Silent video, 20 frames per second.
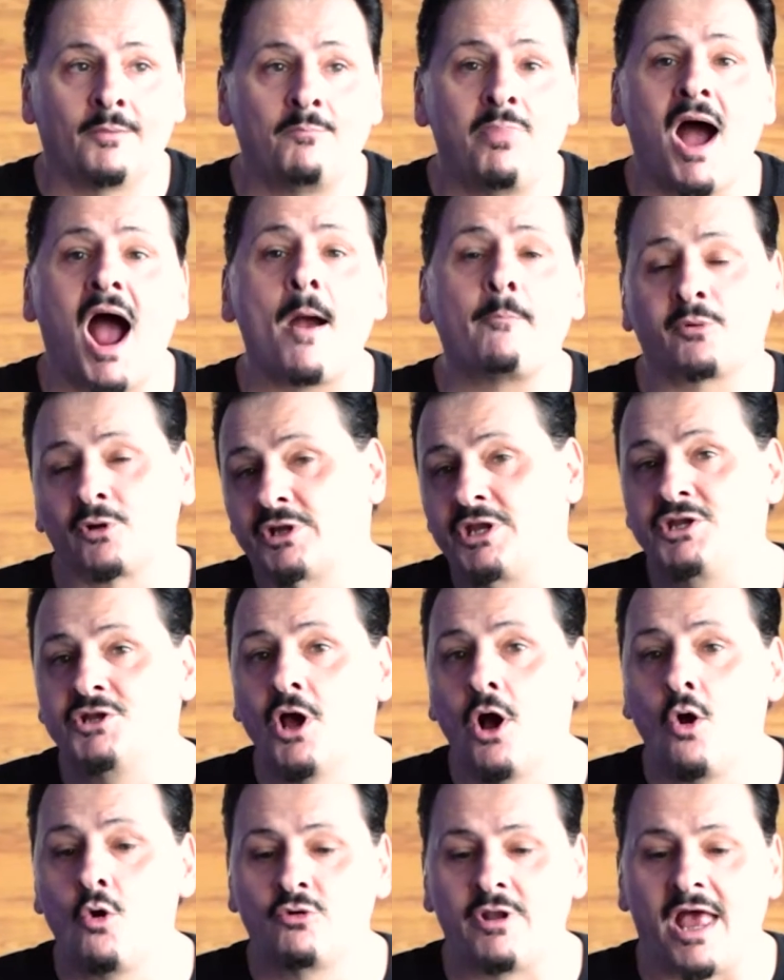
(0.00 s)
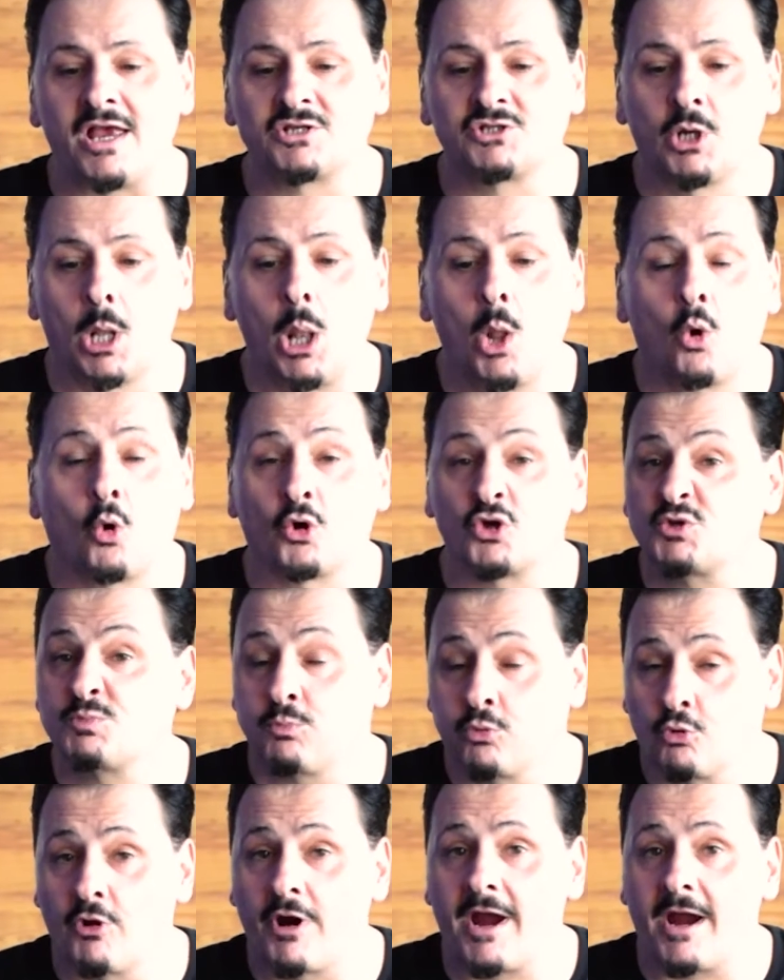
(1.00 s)
popularly known as the Lord's
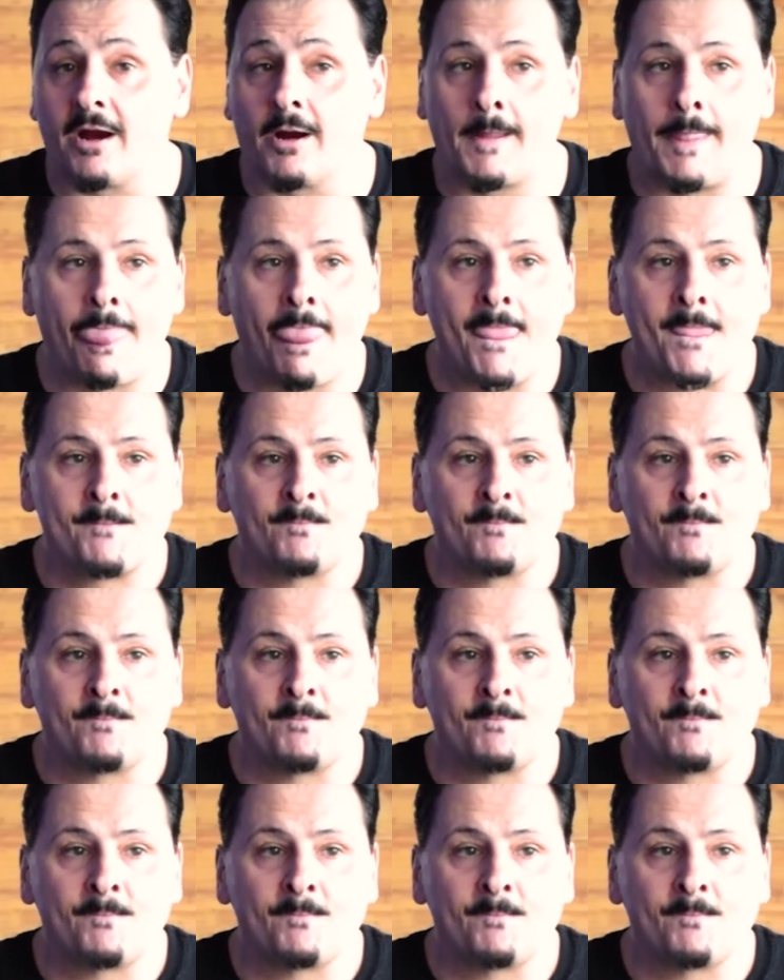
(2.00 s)
Prayer.